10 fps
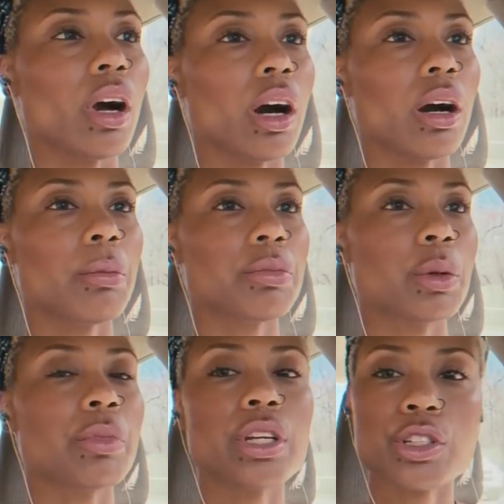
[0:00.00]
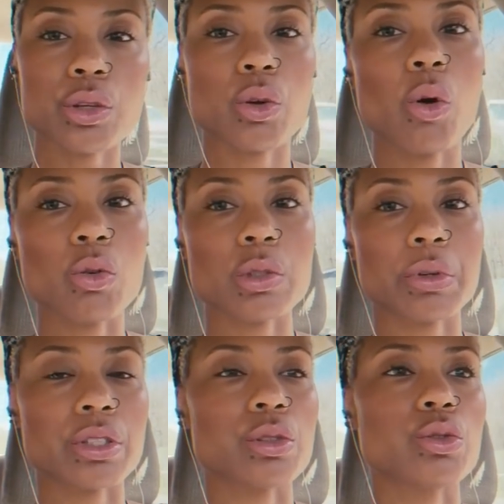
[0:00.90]
um, diminish your goals
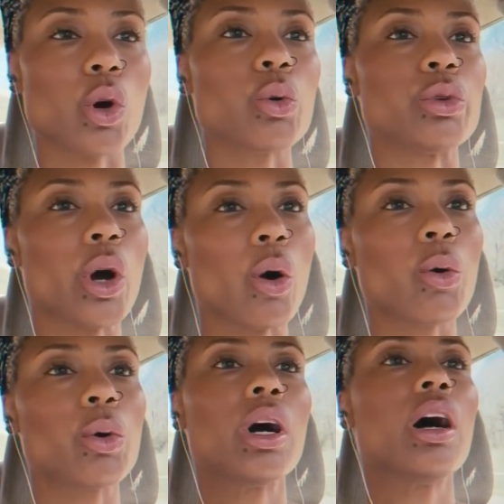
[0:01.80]
because you don't know